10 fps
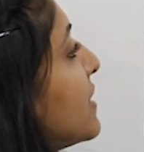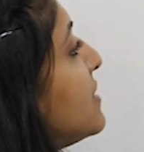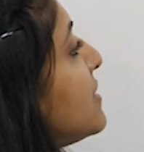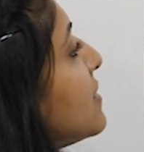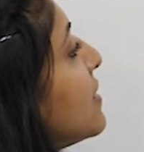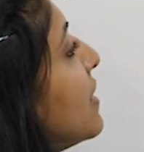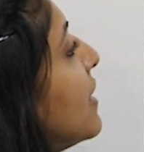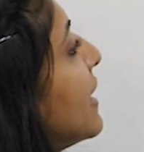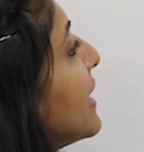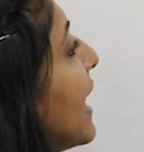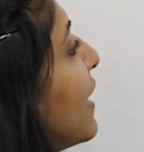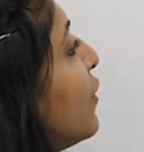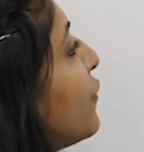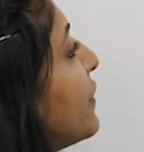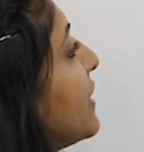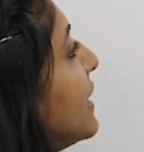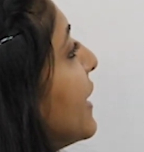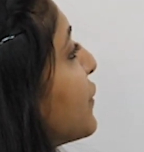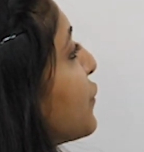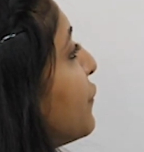is attack of an
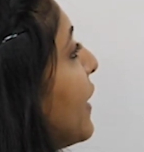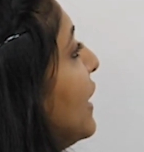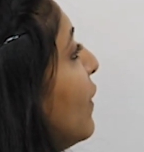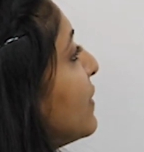electrophile